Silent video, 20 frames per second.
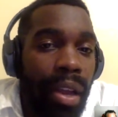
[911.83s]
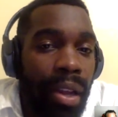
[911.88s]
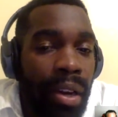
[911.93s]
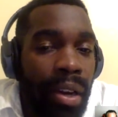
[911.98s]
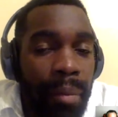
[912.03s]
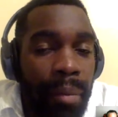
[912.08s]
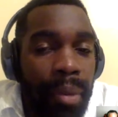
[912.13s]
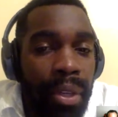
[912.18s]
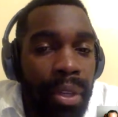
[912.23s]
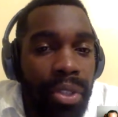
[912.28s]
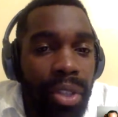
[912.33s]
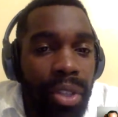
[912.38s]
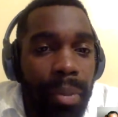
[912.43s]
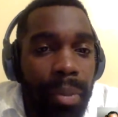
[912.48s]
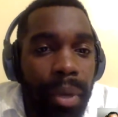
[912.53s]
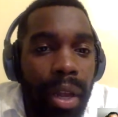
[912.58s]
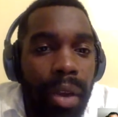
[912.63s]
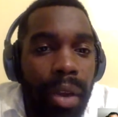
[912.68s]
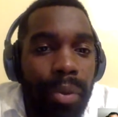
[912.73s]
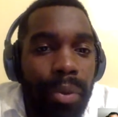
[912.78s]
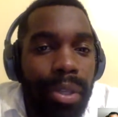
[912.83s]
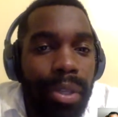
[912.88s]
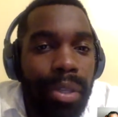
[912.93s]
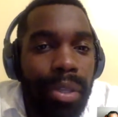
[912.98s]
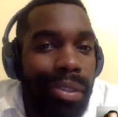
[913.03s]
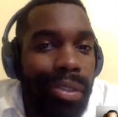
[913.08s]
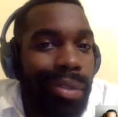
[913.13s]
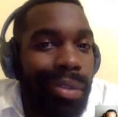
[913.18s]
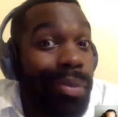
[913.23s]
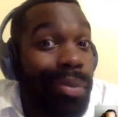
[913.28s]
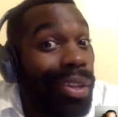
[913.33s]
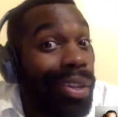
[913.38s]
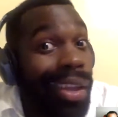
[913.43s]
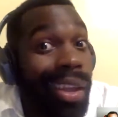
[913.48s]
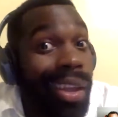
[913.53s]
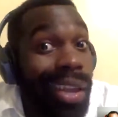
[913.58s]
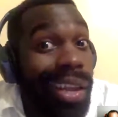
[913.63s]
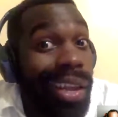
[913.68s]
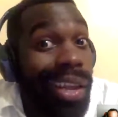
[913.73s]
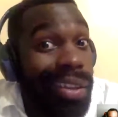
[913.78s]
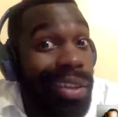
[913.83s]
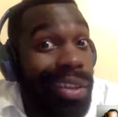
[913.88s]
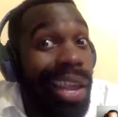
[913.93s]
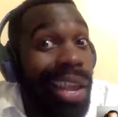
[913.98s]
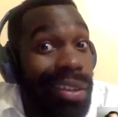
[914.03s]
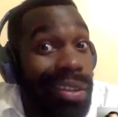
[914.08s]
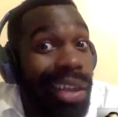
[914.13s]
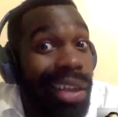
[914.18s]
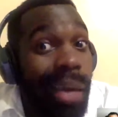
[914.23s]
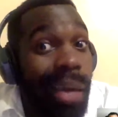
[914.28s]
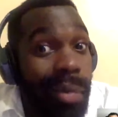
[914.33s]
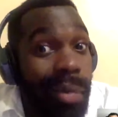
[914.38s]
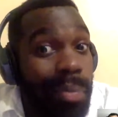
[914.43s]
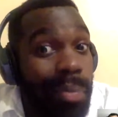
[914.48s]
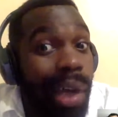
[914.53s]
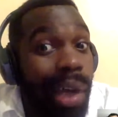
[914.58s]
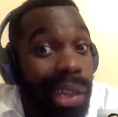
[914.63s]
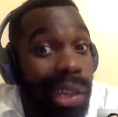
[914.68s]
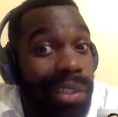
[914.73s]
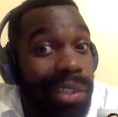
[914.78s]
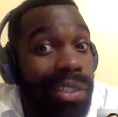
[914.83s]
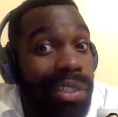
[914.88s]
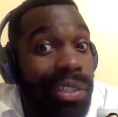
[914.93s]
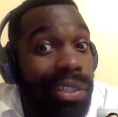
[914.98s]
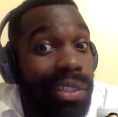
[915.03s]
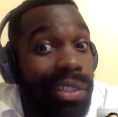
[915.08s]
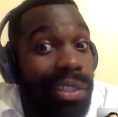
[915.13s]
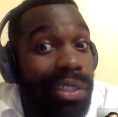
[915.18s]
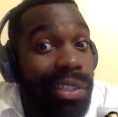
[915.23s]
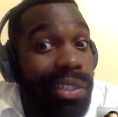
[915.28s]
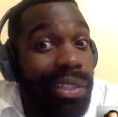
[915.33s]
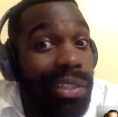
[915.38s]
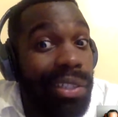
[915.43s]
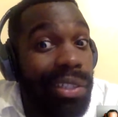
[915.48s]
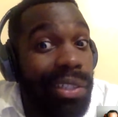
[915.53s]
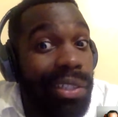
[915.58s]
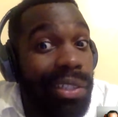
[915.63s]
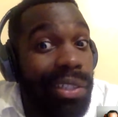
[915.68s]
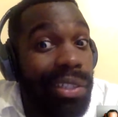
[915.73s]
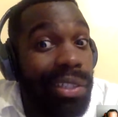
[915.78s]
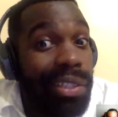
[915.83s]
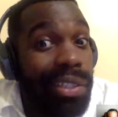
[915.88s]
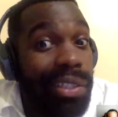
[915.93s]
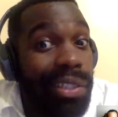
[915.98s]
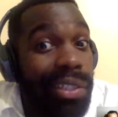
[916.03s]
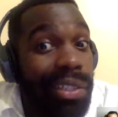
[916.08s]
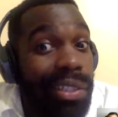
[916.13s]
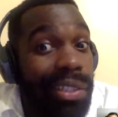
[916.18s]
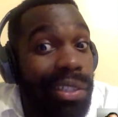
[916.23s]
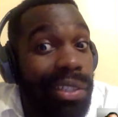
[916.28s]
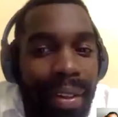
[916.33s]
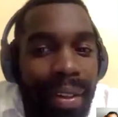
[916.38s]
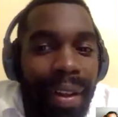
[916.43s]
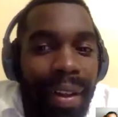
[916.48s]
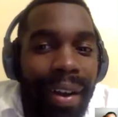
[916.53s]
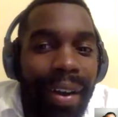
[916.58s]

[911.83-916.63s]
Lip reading: And I mean, some of that was, I mean, he's had time to polish his game since he wasn't playing